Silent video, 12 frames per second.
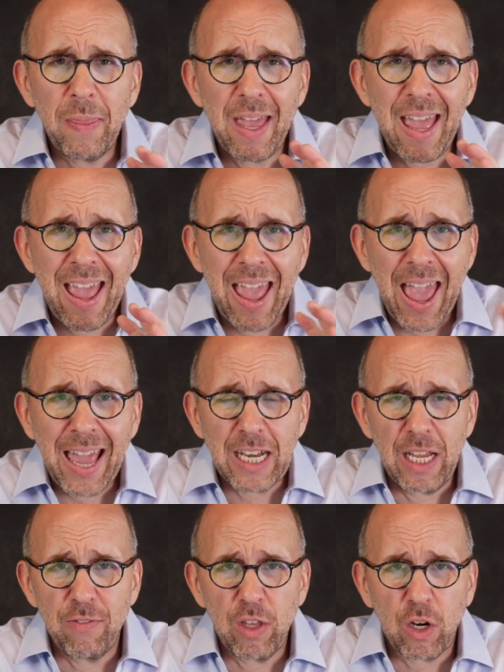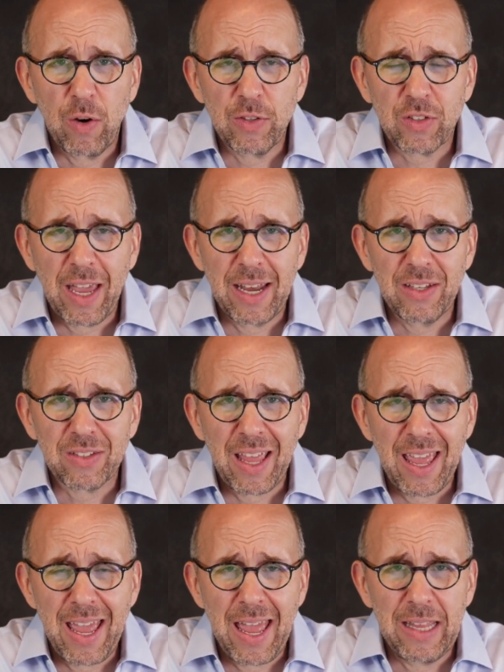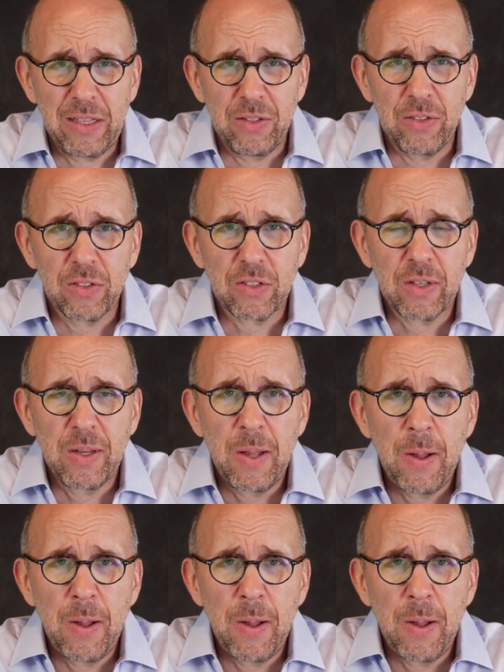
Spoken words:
the agony of the current sadness ends,